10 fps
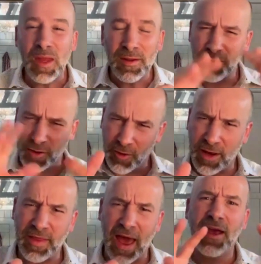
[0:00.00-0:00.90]
So they're
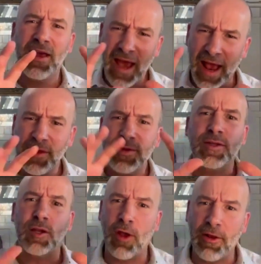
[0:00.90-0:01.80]
creating that, hey, this is
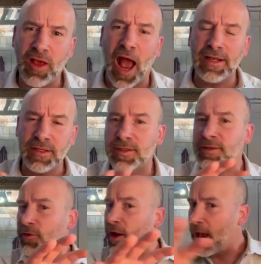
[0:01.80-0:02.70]
a creative guidance
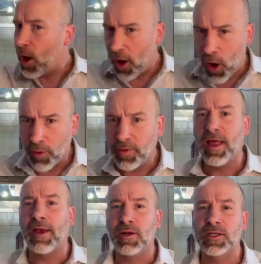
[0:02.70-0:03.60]
for all the
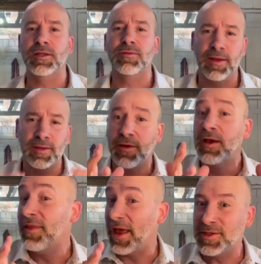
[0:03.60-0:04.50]
languages, right? So
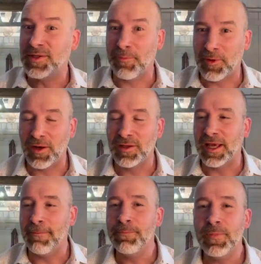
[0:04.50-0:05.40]
that's a separate little
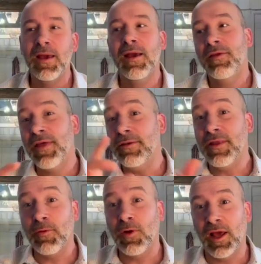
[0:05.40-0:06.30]
team. Then
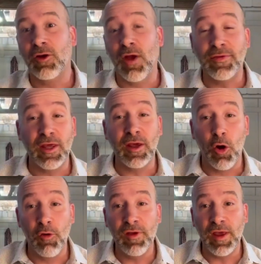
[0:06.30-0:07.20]
we're going to create the
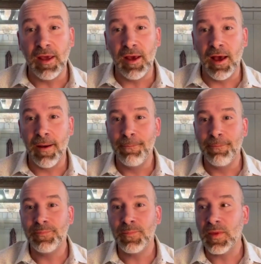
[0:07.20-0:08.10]
OV
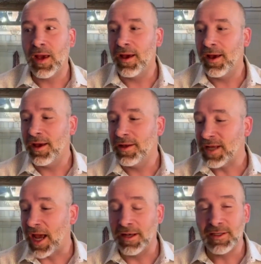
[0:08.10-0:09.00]

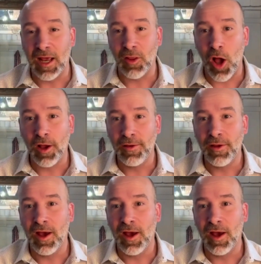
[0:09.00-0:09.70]
dialogue